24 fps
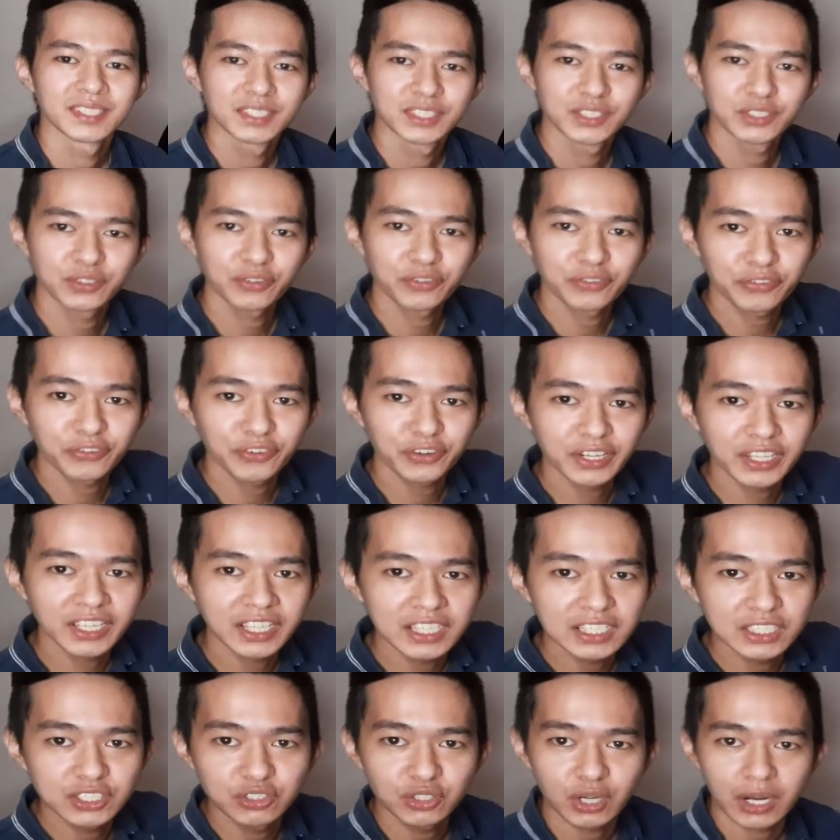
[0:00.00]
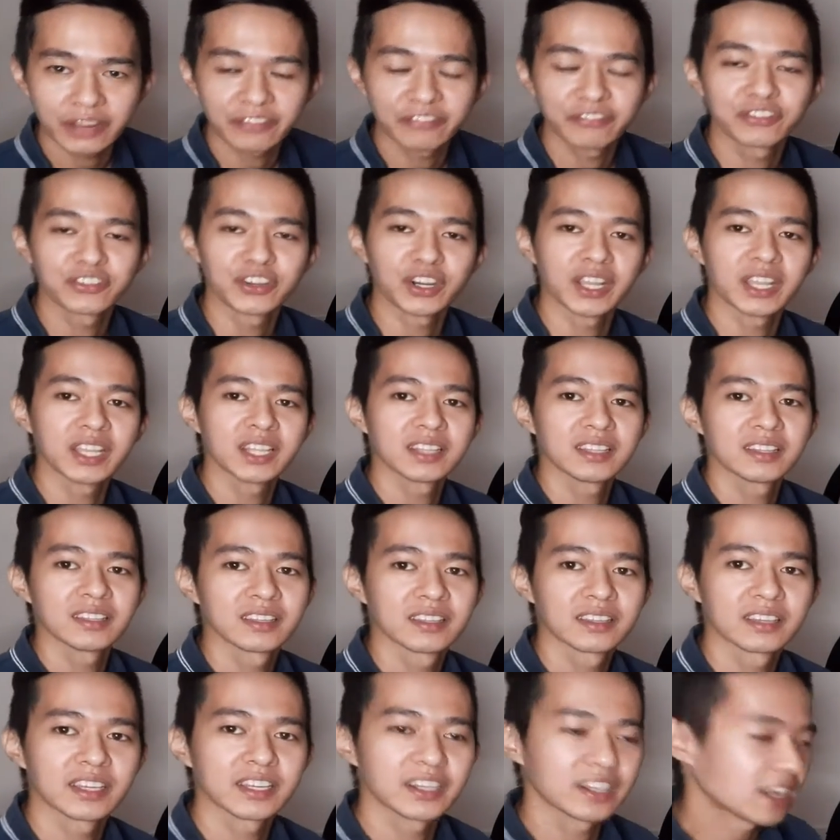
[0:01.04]
So for the
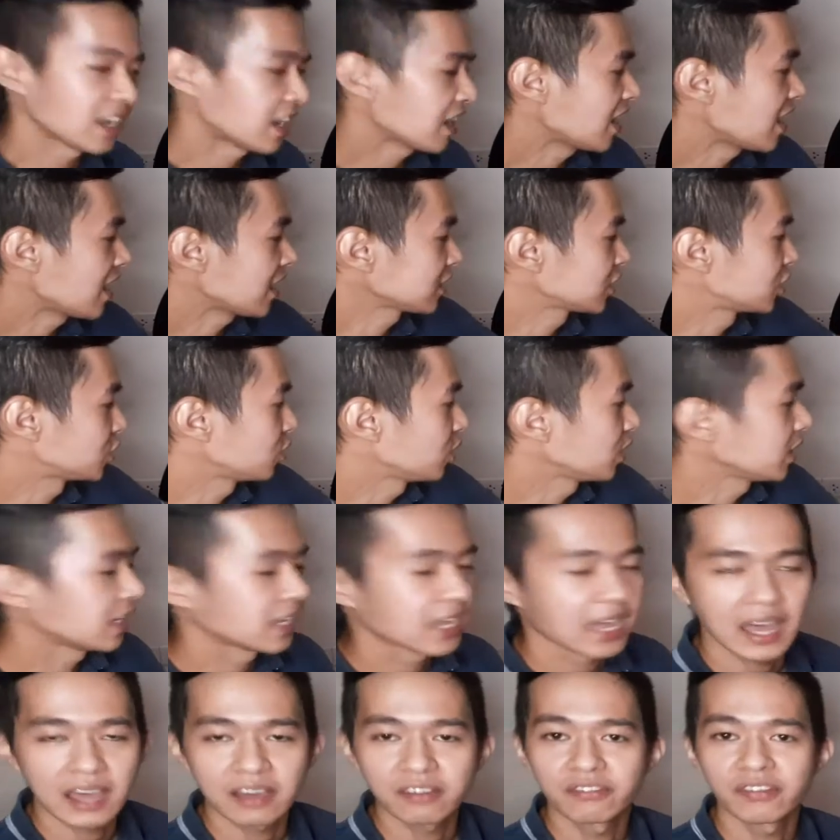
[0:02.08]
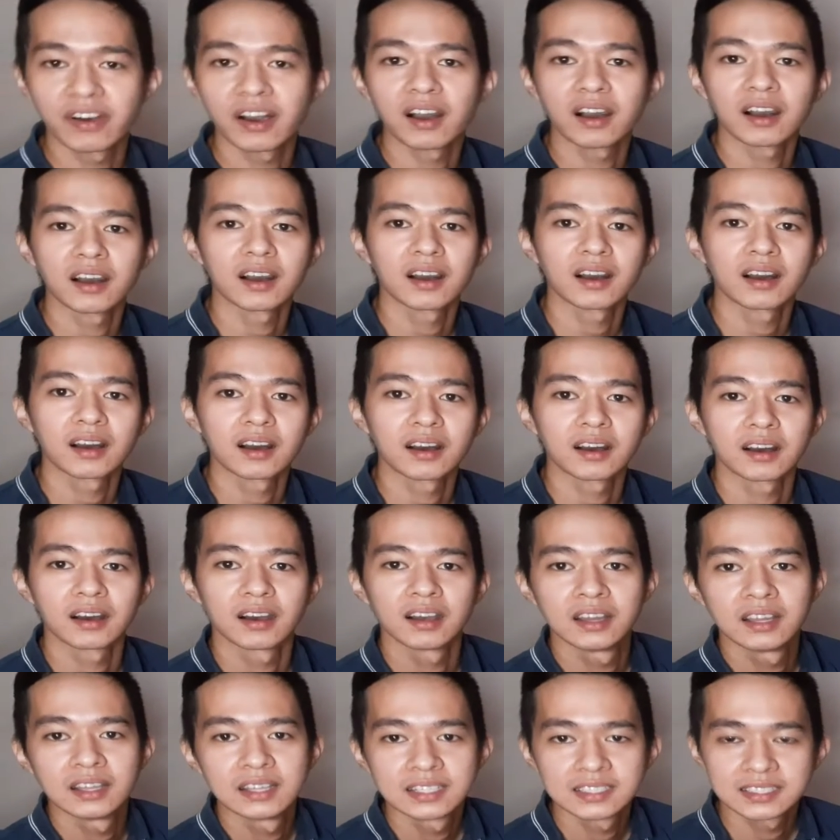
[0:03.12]
drivetrain, here I actually have
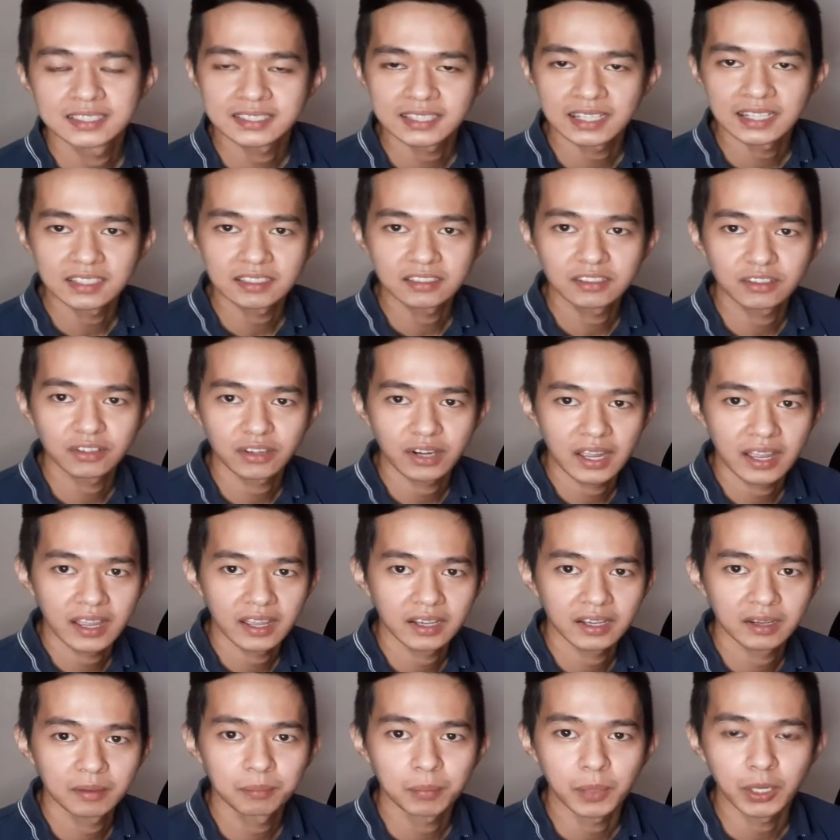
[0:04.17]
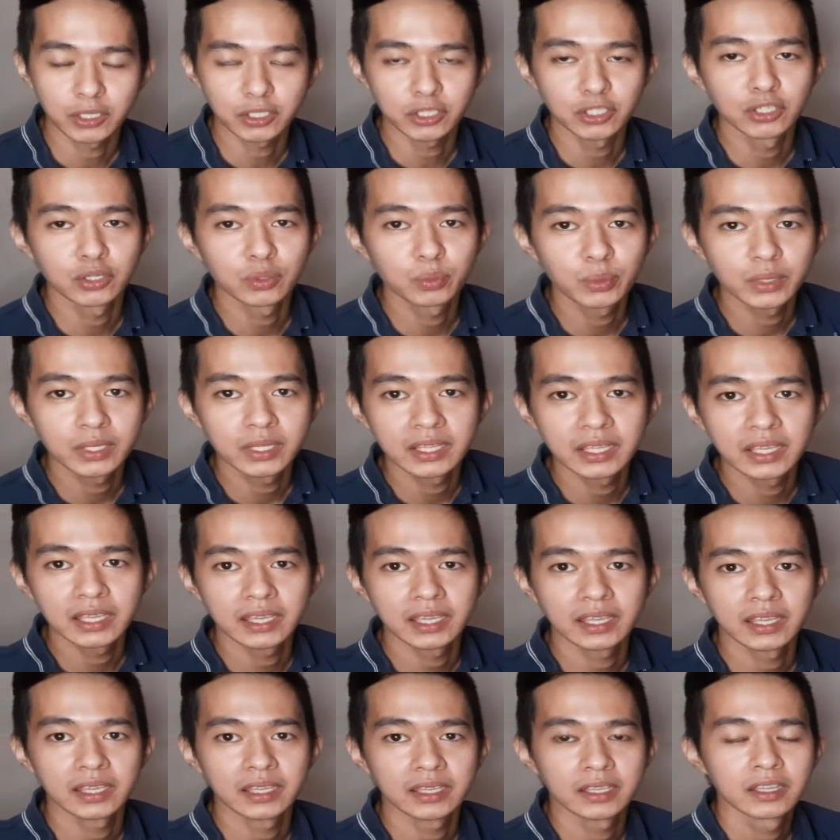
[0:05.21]
a Celt crank partnered with
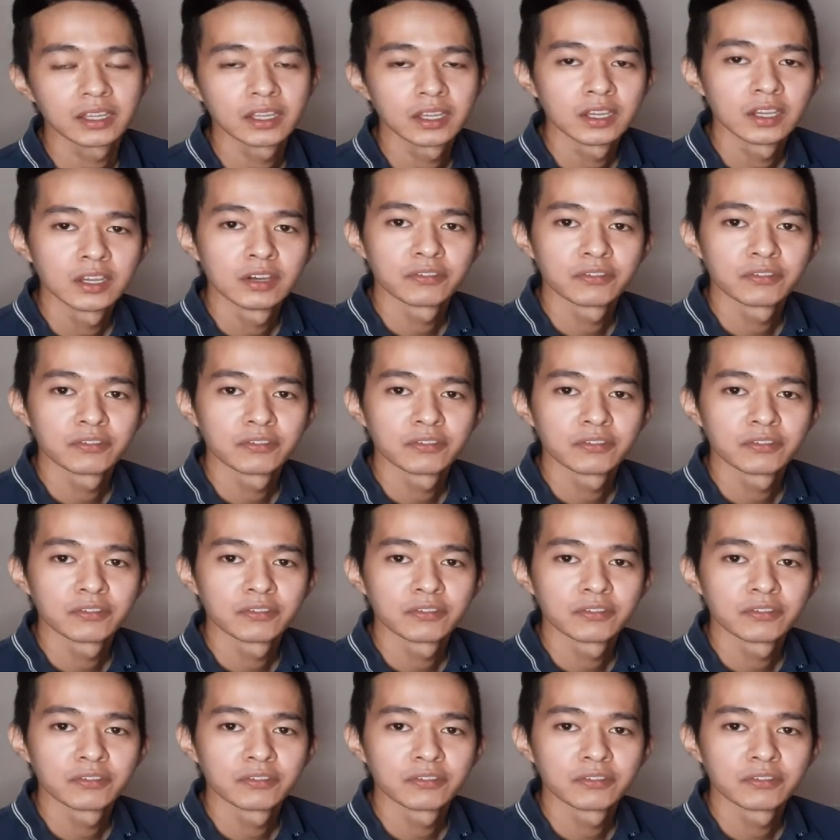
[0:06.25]
a